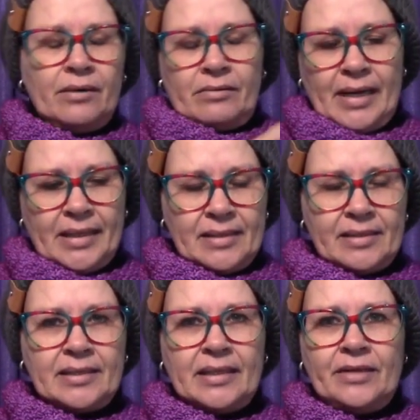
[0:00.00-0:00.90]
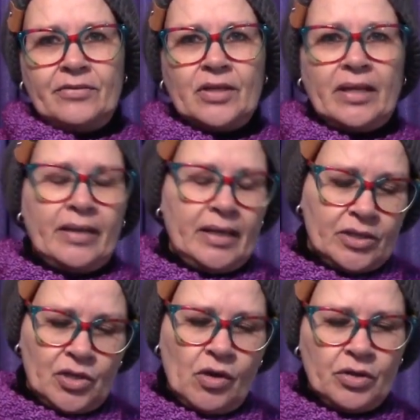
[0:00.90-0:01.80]
raglan sleeves, and then
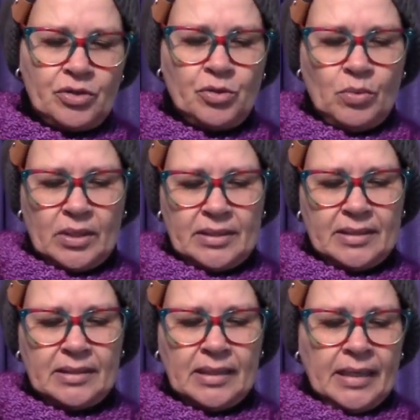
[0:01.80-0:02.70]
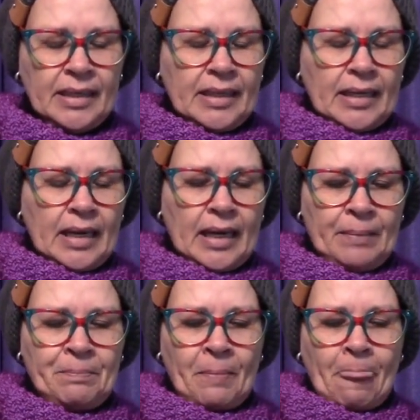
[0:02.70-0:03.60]
as long as you want it.
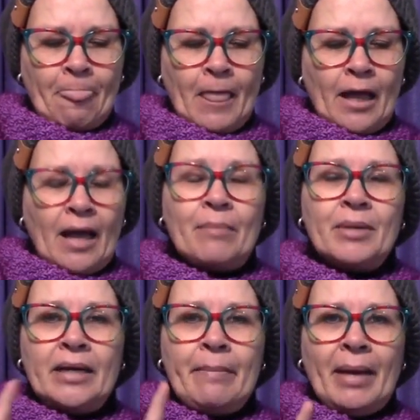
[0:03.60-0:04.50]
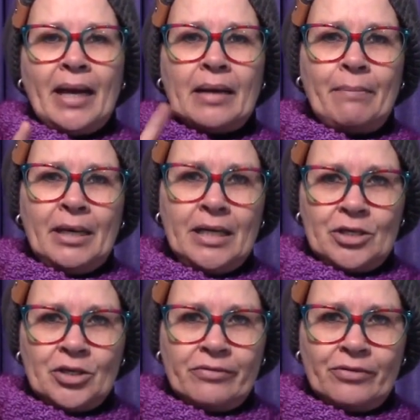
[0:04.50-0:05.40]
I'm going to make a
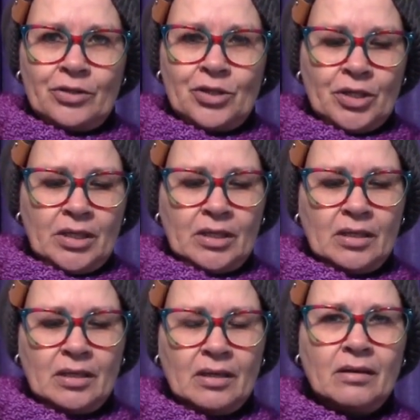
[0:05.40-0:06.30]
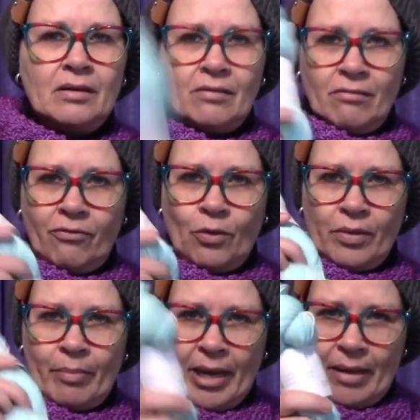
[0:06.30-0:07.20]
miniature version for
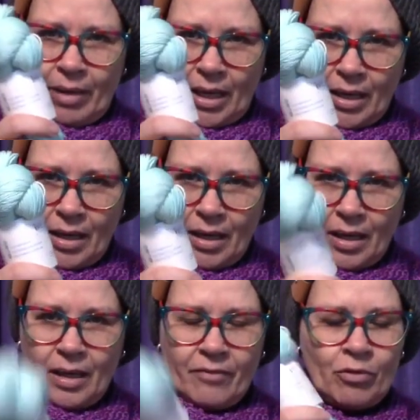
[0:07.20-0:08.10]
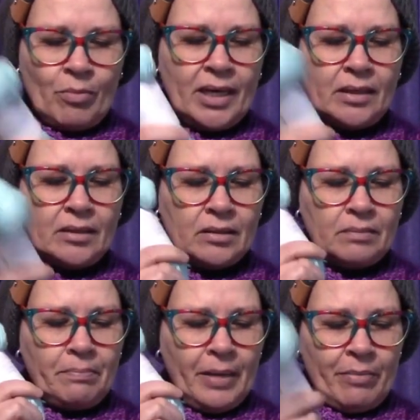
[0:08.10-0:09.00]
the baby, for my
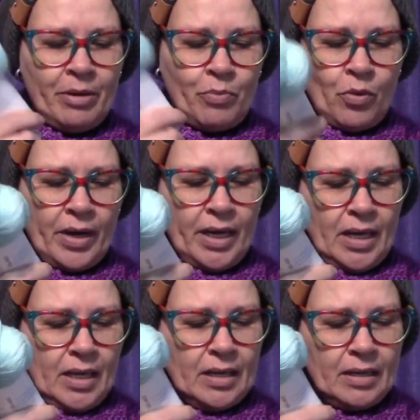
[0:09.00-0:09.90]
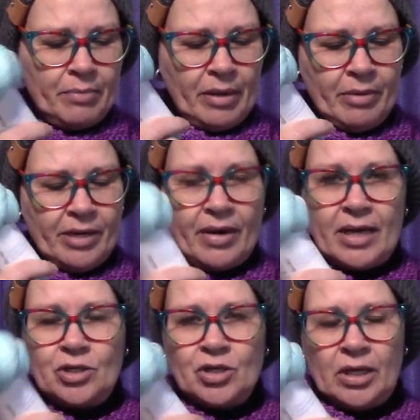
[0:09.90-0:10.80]
little baby boy, baby
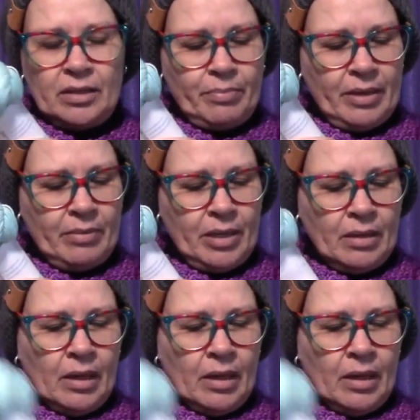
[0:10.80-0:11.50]
grandchild, baby